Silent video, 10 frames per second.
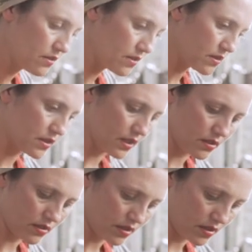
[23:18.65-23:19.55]
that's
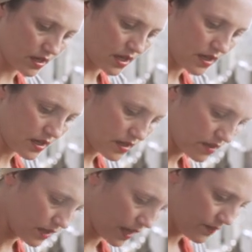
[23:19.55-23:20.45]
it uh,
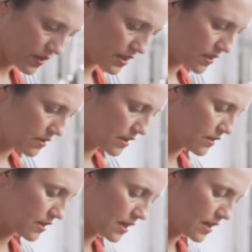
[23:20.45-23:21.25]
yeah that's it and